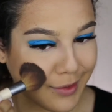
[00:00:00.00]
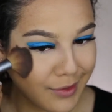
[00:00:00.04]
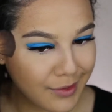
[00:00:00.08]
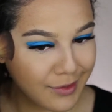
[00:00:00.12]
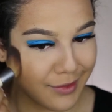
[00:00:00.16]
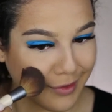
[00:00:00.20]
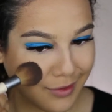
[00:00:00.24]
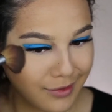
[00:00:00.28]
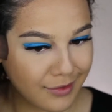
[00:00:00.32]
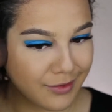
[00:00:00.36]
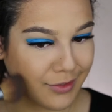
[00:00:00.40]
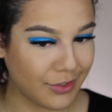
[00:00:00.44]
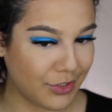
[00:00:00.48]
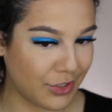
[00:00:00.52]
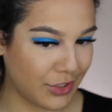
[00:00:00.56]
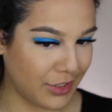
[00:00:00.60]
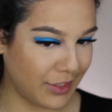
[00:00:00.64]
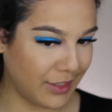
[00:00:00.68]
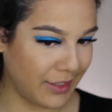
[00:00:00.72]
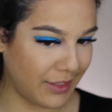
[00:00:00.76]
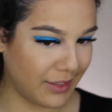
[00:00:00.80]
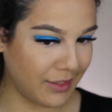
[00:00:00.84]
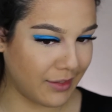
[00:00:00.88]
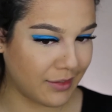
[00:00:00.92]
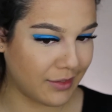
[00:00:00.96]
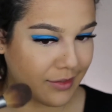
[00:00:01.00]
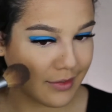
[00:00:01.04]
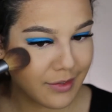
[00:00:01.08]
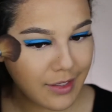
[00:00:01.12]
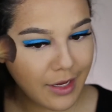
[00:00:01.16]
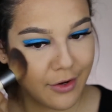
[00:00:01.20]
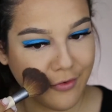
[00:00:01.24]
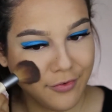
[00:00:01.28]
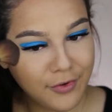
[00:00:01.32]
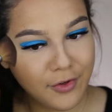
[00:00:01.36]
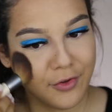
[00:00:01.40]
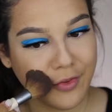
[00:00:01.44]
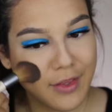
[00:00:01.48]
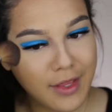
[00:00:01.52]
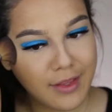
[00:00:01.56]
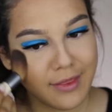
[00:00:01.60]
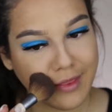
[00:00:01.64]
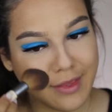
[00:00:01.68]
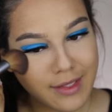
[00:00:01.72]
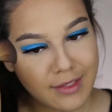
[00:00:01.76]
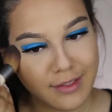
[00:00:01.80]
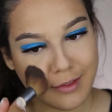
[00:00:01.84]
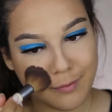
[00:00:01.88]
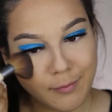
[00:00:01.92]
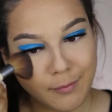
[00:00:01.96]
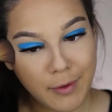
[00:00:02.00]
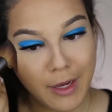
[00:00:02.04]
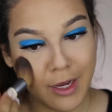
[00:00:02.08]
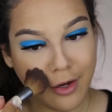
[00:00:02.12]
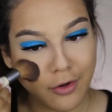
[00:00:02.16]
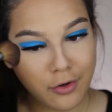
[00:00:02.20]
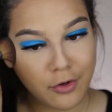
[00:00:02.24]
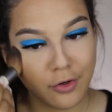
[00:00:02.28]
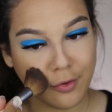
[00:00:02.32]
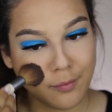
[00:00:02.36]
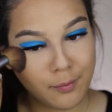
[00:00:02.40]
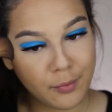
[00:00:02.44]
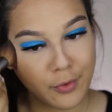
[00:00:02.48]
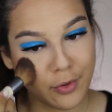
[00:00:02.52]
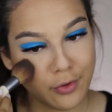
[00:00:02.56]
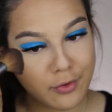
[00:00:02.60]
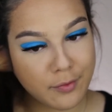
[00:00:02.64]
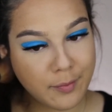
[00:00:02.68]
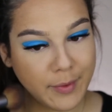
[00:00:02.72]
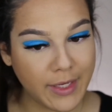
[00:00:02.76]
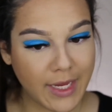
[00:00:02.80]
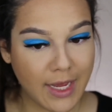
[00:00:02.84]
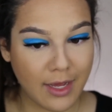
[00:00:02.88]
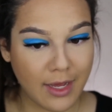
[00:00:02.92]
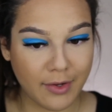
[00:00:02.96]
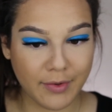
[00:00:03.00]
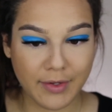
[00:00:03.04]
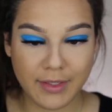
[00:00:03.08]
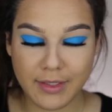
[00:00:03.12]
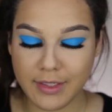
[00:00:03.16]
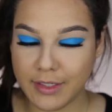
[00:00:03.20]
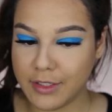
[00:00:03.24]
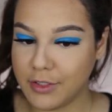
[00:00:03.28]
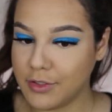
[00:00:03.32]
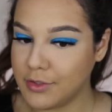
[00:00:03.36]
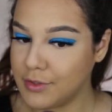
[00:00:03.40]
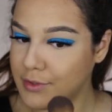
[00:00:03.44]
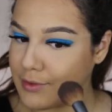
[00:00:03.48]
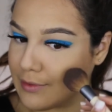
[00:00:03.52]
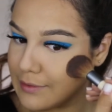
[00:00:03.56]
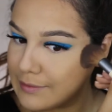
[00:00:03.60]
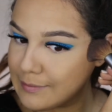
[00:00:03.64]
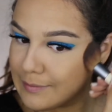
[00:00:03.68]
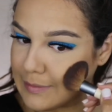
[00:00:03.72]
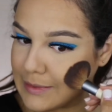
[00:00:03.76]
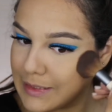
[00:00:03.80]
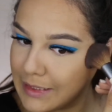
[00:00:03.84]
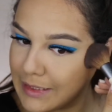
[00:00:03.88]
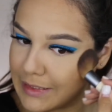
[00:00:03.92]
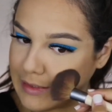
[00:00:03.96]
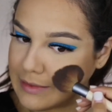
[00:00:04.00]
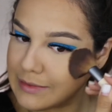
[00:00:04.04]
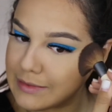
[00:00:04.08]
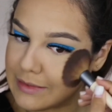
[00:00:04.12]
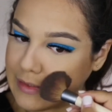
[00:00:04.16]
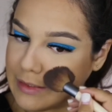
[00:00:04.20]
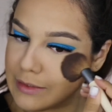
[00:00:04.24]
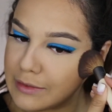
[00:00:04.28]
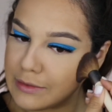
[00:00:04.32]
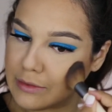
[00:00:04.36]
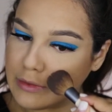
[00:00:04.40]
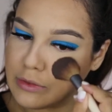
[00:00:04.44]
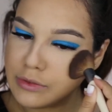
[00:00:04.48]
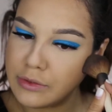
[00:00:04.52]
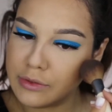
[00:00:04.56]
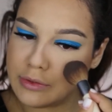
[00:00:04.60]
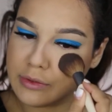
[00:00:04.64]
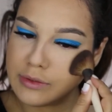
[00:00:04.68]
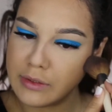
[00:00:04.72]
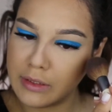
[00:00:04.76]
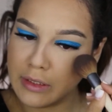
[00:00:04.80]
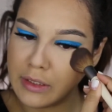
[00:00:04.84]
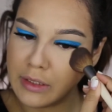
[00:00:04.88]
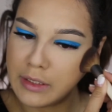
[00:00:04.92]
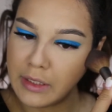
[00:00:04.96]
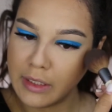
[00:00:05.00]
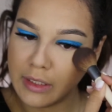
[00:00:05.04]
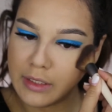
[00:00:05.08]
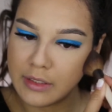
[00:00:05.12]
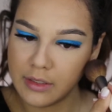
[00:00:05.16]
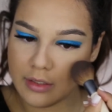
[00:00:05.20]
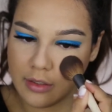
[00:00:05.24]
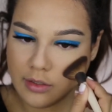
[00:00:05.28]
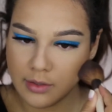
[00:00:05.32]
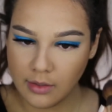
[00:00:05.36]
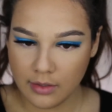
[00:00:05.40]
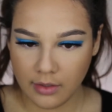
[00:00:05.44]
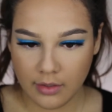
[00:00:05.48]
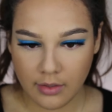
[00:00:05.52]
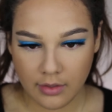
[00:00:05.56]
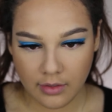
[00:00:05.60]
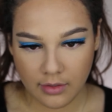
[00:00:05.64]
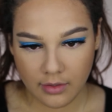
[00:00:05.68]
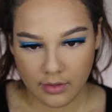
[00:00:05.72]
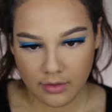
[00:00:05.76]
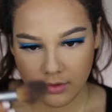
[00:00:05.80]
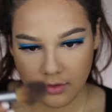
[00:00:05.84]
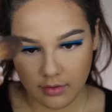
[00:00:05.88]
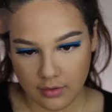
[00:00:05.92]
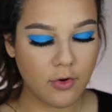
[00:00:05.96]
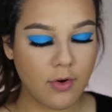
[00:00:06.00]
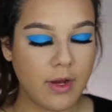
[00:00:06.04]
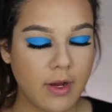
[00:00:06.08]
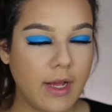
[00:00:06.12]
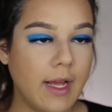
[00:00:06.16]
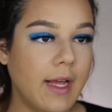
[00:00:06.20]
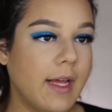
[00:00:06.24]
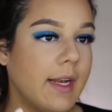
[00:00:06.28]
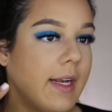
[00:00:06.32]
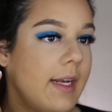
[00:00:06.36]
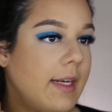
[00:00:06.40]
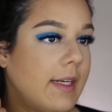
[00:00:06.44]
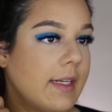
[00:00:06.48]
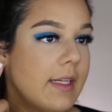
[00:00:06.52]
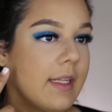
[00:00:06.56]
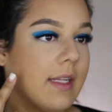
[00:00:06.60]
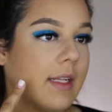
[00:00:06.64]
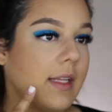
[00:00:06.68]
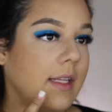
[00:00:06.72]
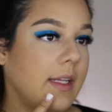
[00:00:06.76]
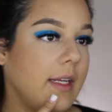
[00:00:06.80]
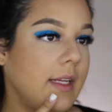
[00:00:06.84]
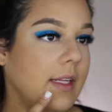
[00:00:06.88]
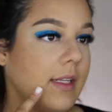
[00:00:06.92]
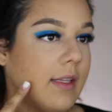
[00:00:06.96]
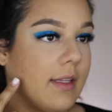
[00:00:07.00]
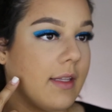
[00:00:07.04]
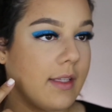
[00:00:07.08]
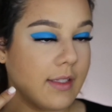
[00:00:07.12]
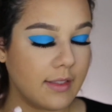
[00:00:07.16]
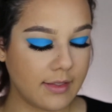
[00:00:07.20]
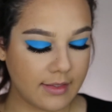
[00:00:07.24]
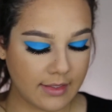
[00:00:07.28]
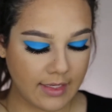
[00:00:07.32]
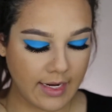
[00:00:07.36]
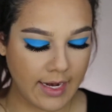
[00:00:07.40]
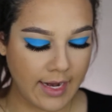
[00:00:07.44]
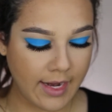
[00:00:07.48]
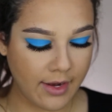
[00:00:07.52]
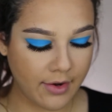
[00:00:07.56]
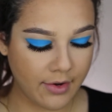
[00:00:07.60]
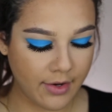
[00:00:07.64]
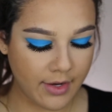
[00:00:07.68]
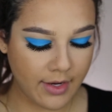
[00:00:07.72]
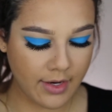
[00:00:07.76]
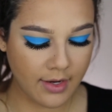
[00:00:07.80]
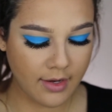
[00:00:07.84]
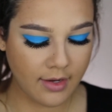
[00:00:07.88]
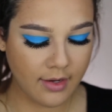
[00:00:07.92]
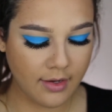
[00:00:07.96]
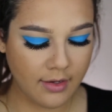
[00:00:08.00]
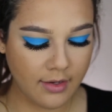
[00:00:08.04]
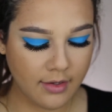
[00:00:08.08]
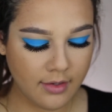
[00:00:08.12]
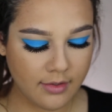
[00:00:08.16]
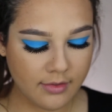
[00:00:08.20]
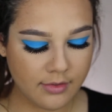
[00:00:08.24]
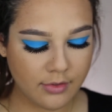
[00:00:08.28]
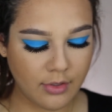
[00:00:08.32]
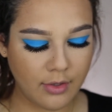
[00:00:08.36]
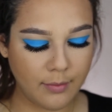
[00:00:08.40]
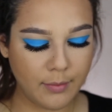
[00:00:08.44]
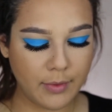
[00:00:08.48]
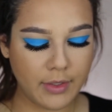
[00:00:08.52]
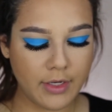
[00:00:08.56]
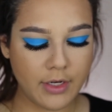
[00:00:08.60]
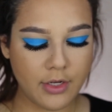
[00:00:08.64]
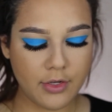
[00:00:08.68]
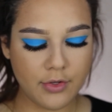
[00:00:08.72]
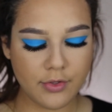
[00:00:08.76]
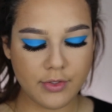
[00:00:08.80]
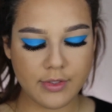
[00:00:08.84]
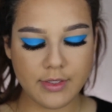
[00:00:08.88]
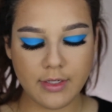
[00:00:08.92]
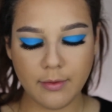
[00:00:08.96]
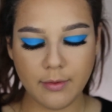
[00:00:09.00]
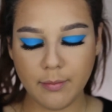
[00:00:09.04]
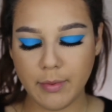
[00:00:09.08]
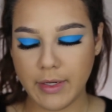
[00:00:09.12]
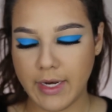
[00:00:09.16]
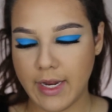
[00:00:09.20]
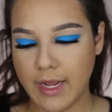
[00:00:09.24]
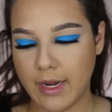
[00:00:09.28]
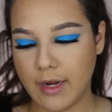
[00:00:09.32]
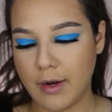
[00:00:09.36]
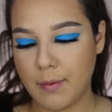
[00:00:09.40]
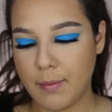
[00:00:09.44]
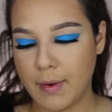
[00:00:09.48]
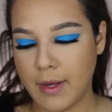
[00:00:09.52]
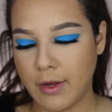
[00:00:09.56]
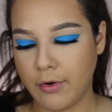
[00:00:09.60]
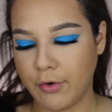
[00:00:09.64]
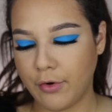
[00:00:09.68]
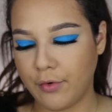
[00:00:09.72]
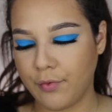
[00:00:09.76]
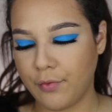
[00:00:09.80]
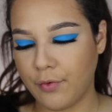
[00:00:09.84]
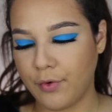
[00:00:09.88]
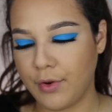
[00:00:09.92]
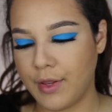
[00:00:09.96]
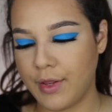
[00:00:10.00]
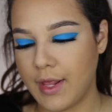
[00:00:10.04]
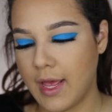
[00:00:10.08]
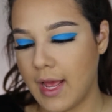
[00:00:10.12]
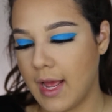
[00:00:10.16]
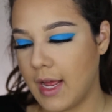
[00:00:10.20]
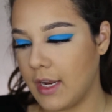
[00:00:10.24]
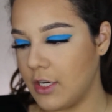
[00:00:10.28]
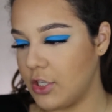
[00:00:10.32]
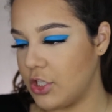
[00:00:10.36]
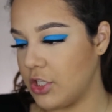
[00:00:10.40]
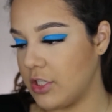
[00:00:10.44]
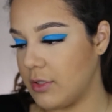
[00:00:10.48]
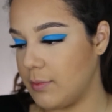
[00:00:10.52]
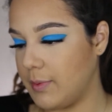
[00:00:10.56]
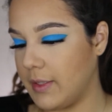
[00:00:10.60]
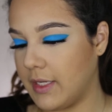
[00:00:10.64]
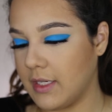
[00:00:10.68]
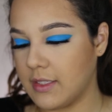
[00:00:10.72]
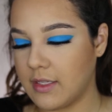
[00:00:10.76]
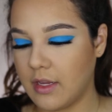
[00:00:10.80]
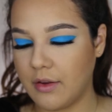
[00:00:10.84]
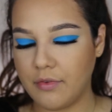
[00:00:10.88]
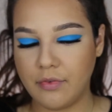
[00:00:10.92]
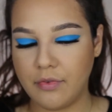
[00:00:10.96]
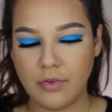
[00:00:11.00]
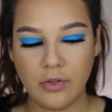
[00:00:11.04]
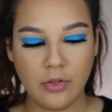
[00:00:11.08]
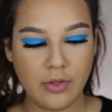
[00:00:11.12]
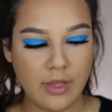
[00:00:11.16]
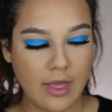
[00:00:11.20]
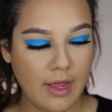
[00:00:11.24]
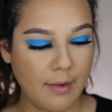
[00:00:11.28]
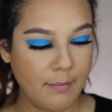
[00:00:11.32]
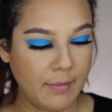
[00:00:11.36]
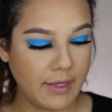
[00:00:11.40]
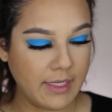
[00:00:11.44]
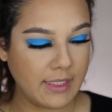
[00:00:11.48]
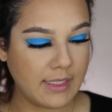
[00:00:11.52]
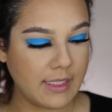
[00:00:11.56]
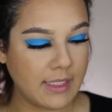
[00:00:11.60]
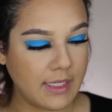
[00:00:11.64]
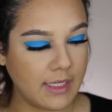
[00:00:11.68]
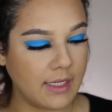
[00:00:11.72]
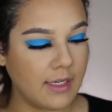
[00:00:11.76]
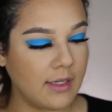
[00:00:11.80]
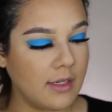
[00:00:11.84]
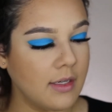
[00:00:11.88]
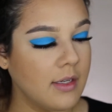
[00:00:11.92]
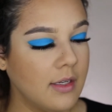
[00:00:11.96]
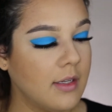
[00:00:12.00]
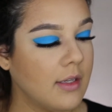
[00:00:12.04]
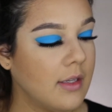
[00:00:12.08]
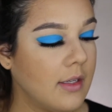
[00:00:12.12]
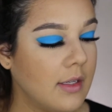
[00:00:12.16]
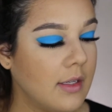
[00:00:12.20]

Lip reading: it on the cheeks. I feel that this powder broke me out a little, so I'm kind of scared to use it again. Go ahead and clean this area. So I'm gonna use the banana powder for that, just because I feel that my skin